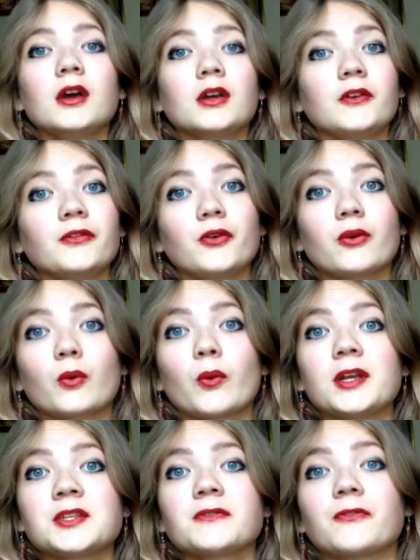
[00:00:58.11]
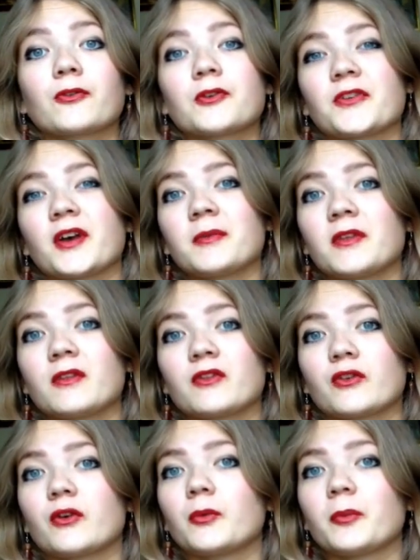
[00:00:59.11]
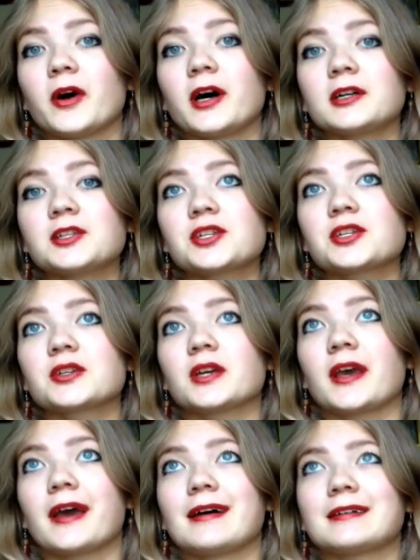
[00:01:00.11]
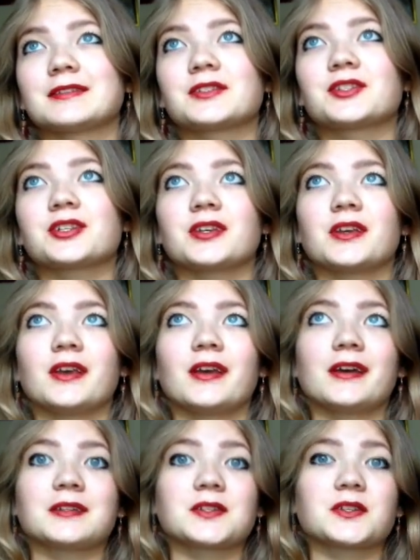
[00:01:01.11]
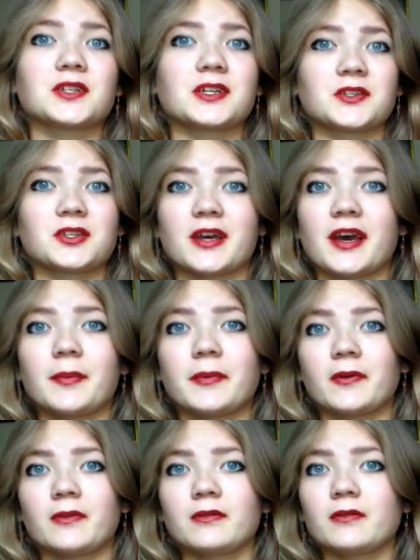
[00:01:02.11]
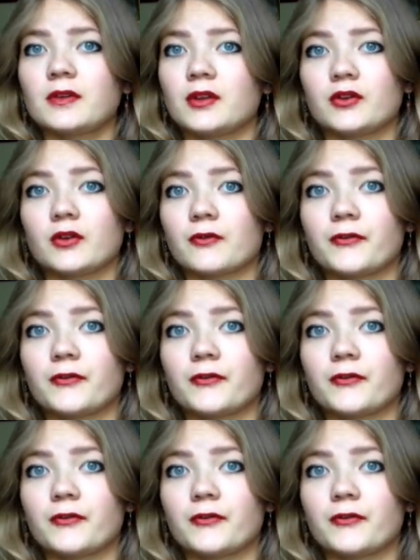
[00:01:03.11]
if you are waiting for something so much and it doesn't happen in your